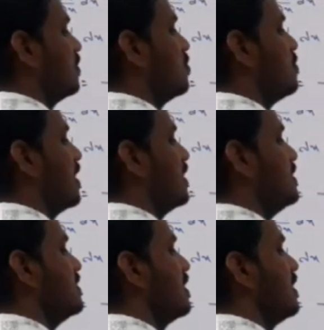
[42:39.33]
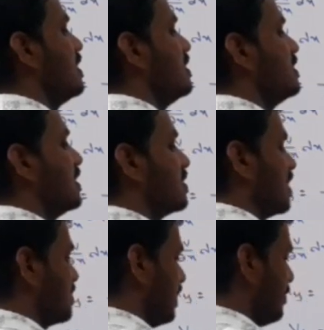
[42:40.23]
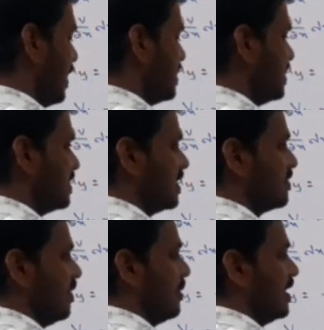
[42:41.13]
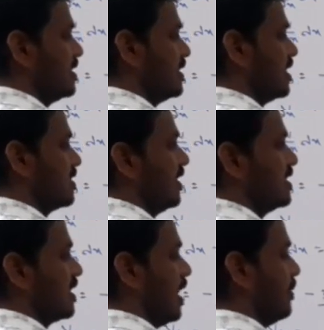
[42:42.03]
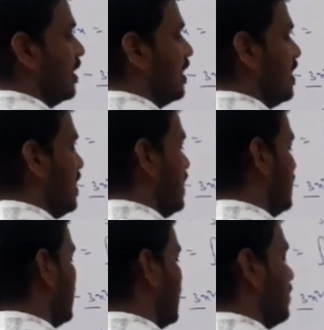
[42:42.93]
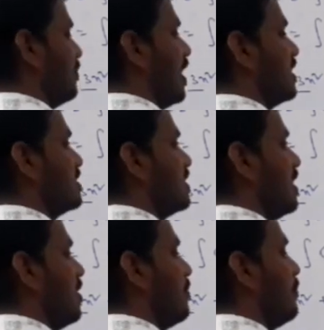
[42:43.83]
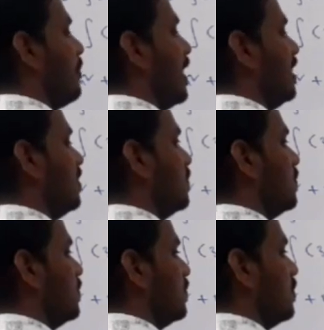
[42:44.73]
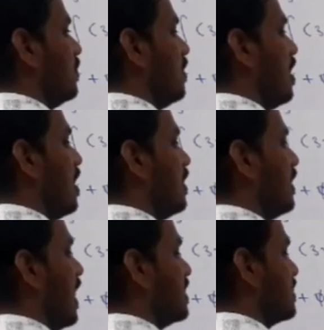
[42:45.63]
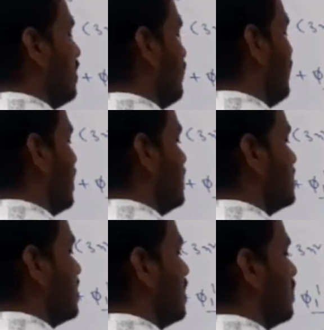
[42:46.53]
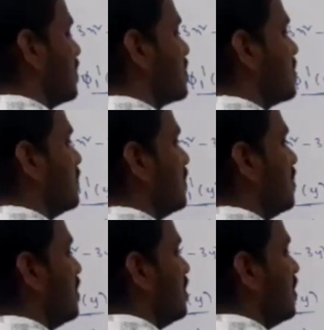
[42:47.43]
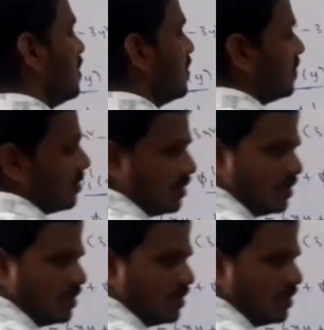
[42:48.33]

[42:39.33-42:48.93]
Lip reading: 2 minus 6xy. Minus 6xy is common. That implies pi 2 dash of y is equals to 2.